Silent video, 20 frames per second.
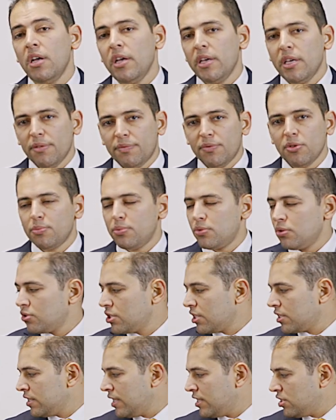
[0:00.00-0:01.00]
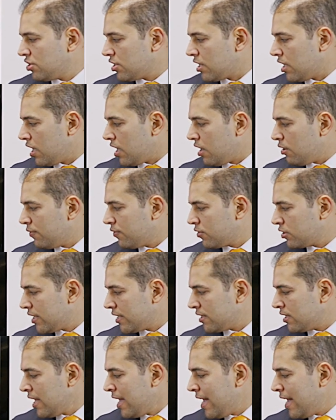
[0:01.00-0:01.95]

if your project nature allow for that.